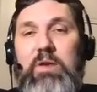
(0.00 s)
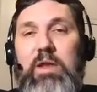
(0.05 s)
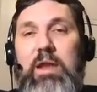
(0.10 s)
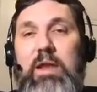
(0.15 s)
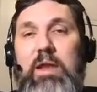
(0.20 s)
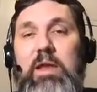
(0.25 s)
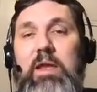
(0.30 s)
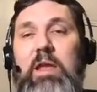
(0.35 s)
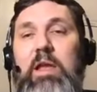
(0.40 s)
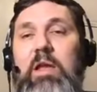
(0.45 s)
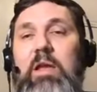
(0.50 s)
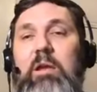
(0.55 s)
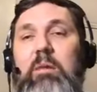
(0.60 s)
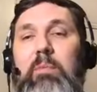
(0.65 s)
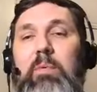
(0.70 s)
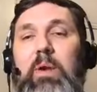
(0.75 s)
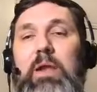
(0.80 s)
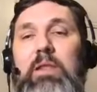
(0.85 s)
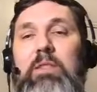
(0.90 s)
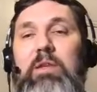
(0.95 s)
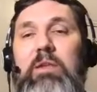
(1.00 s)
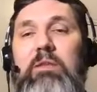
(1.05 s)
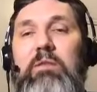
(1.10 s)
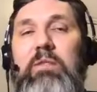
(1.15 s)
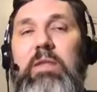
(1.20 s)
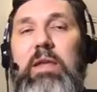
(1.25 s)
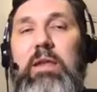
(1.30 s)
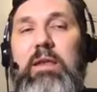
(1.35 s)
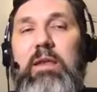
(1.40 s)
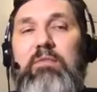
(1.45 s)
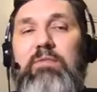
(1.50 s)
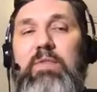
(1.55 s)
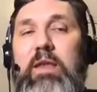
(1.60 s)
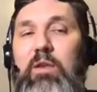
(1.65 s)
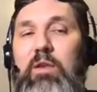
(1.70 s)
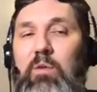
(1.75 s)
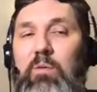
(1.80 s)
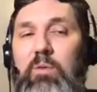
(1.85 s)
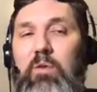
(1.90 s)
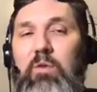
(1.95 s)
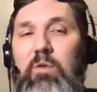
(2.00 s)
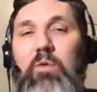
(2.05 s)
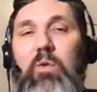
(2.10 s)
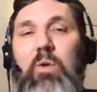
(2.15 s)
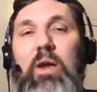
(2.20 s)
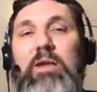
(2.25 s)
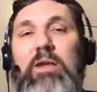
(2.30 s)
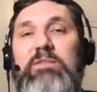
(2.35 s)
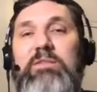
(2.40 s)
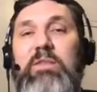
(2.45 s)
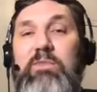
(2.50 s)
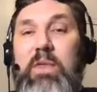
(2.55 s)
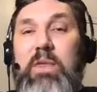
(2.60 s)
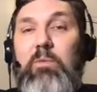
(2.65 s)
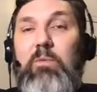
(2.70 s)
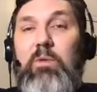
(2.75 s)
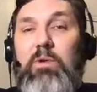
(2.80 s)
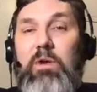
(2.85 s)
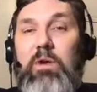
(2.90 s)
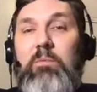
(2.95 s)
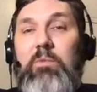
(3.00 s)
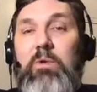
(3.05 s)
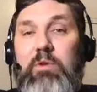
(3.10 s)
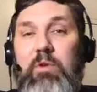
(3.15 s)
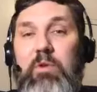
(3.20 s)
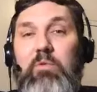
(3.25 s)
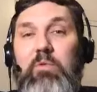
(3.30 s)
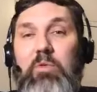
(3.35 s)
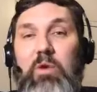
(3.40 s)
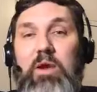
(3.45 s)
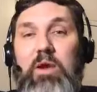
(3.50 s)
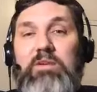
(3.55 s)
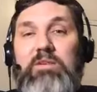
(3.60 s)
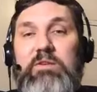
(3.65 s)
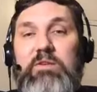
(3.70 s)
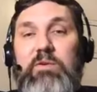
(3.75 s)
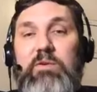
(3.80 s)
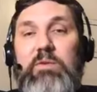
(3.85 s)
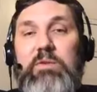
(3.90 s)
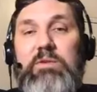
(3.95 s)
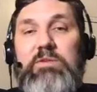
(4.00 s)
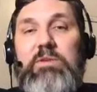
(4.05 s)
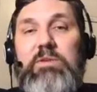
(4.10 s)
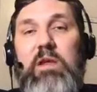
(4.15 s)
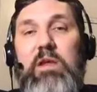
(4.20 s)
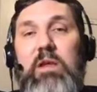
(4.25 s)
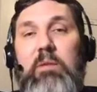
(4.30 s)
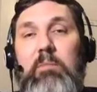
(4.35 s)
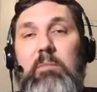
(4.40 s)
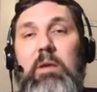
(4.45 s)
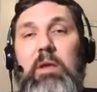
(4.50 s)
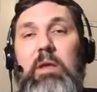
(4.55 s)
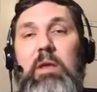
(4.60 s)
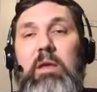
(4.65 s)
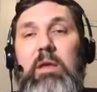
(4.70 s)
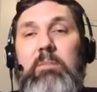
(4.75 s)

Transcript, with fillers: Okay, pray that that if they don't know Christ, that they will come to know Christ during this time,